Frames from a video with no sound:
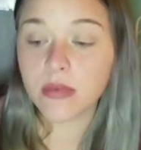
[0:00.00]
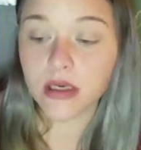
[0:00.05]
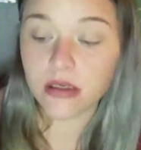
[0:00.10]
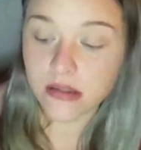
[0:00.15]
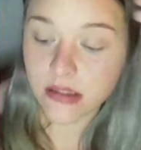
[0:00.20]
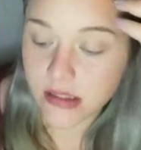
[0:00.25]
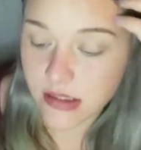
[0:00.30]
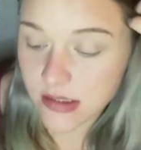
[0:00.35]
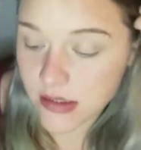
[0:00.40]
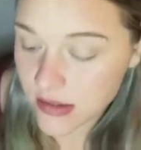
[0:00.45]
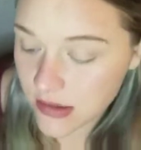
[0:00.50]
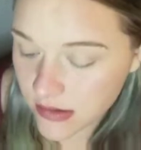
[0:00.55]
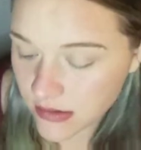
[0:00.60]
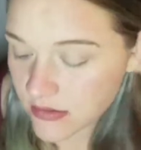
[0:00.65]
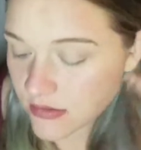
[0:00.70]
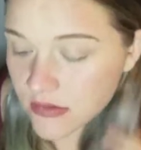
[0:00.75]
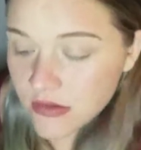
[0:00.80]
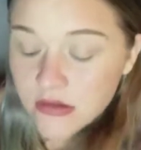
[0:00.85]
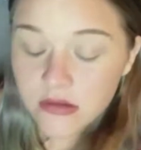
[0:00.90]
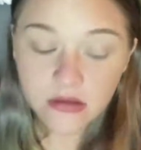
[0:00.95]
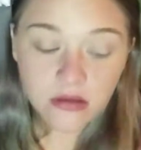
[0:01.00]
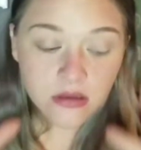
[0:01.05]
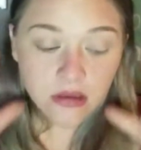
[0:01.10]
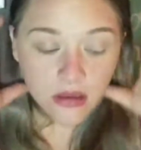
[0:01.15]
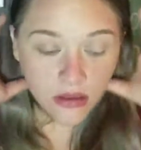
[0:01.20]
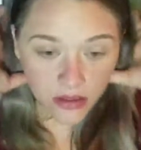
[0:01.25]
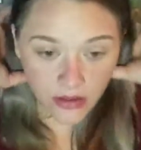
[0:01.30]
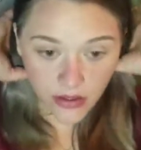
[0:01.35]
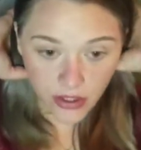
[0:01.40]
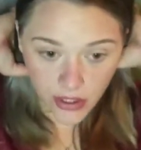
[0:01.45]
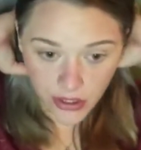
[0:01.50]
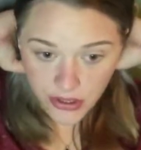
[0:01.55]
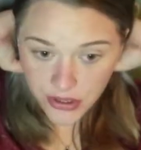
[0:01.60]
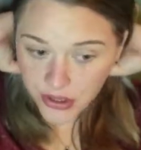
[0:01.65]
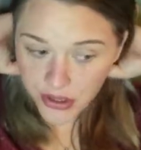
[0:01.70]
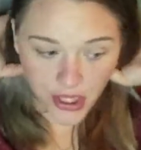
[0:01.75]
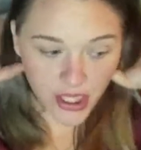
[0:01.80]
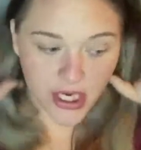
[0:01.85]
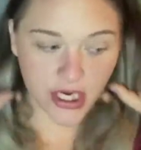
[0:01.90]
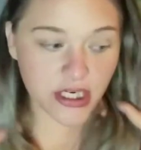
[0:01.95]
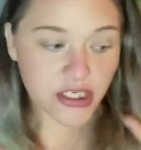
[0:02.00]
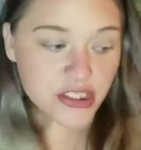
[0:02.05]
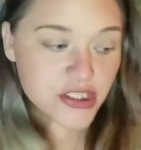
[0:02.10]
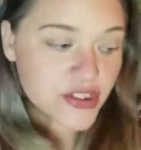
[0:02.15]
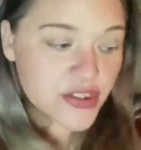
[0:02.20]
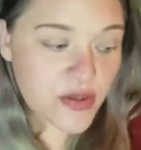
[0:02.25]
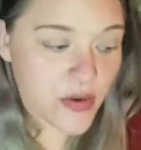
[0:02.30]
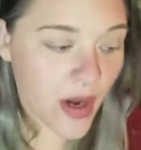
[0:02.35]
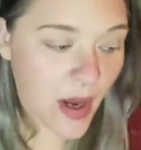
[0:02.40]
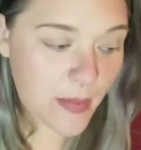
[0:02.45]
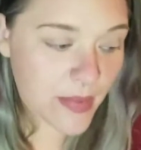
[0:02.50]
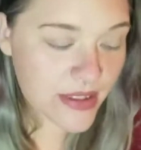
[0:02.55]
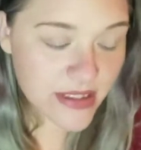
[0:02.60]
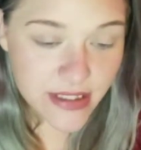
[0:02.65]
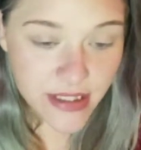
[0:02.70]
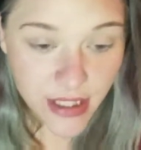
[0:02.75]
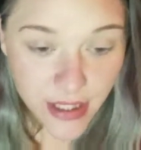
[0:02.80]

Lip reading: boxes that I just so happened to